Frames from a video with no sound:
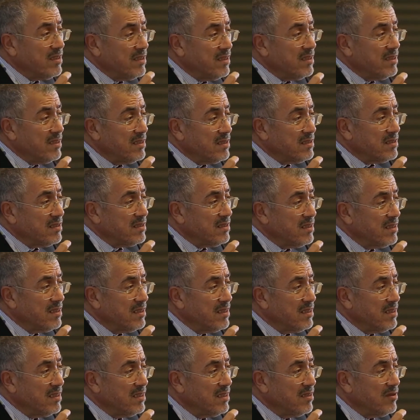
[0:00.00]
years.
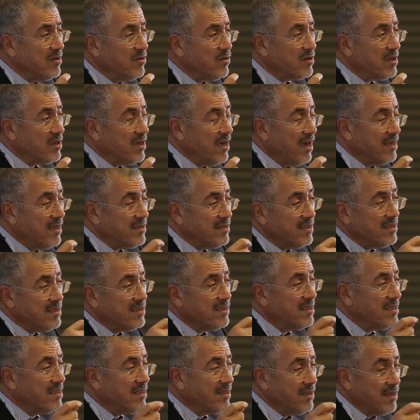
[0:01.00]
Okay, I did
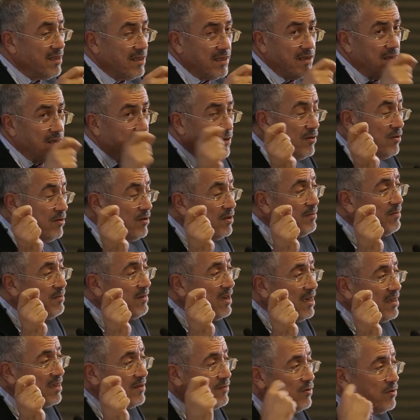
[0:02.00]
it on the
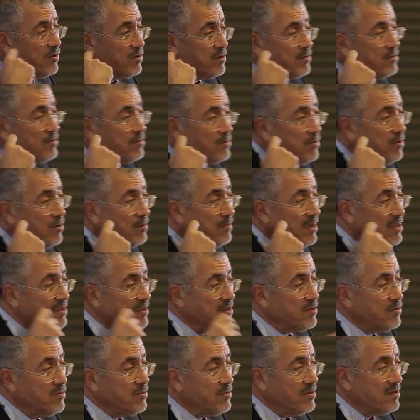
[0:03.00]
blackboard to show my
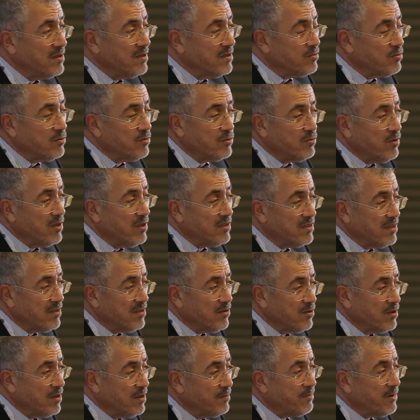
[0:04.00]
students, which was a
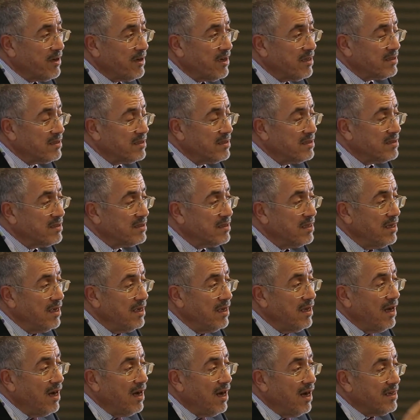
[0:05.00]
wrong practice.
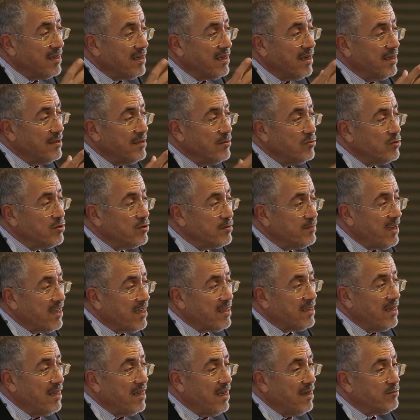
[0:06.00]
I can use
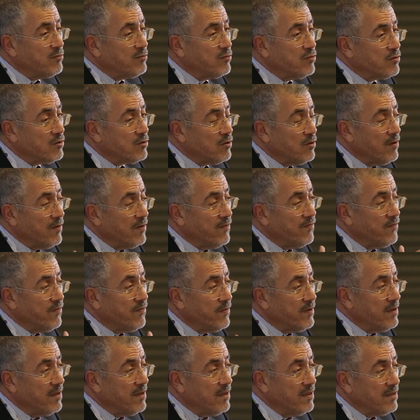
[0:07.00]
MATLAB to solve,
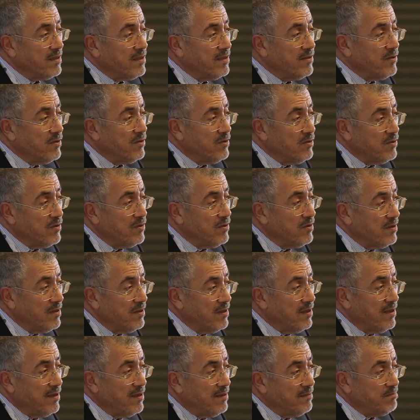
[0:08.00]

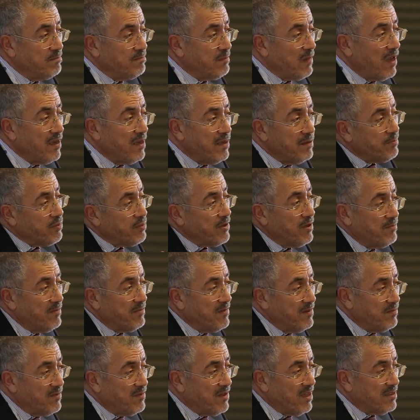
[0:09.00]
any
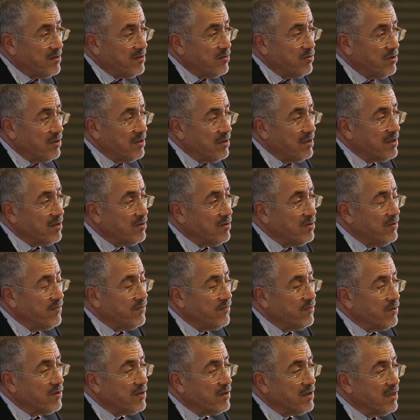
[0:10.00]
problem that you think of.
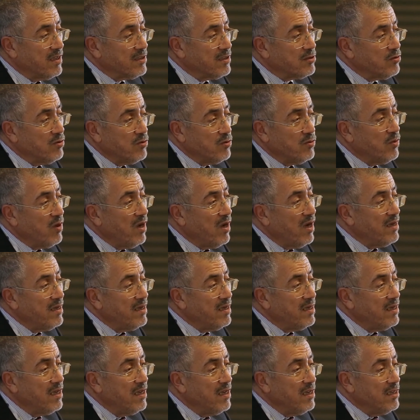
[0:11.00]
Okay, so
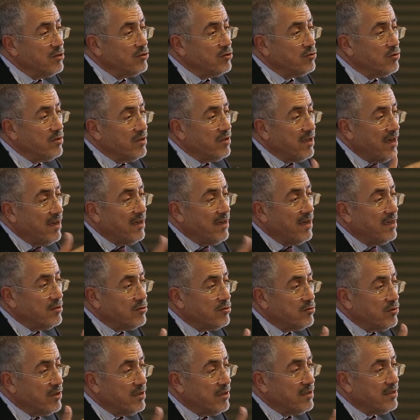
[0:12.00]
why
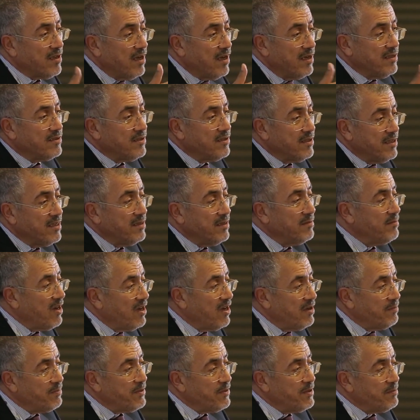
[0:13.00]
shouldn't I train
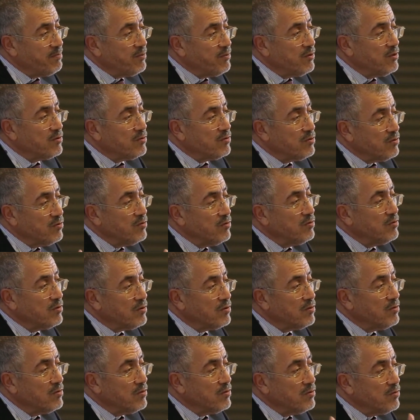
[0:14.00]
my people
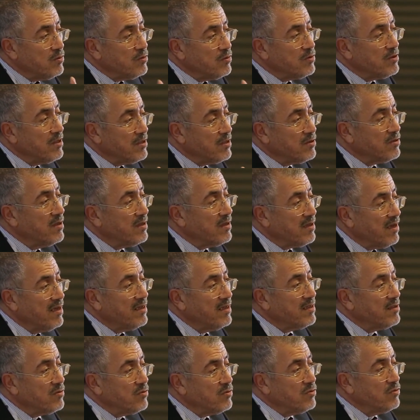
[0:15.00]
to use the
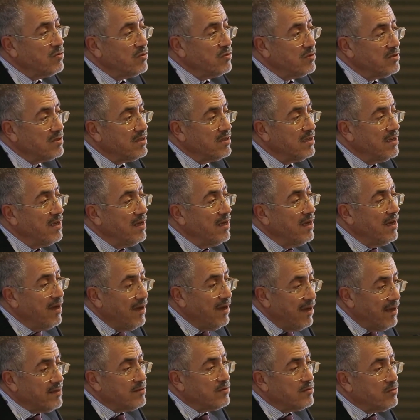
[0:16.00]
right tools
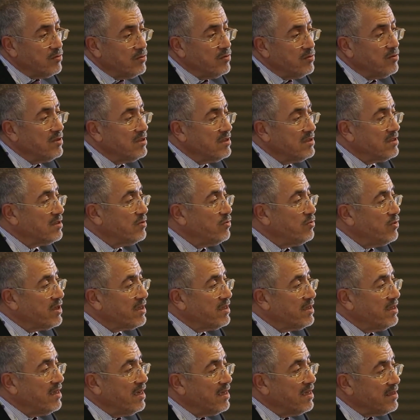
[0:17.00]
and to do this
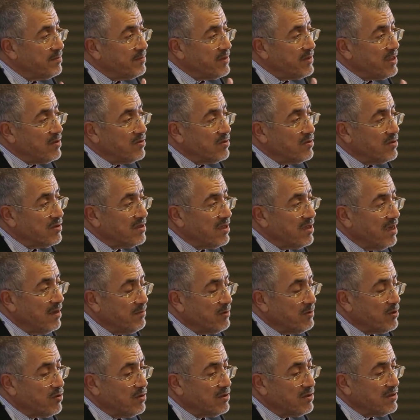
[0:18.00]
quickly and be on time?
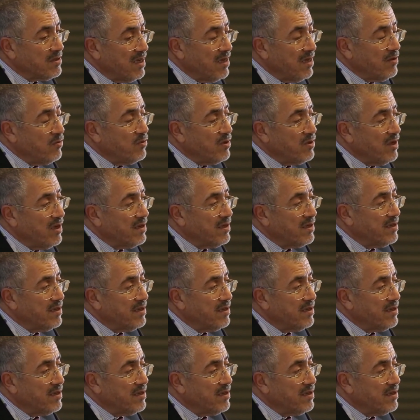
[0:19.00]
Because now we are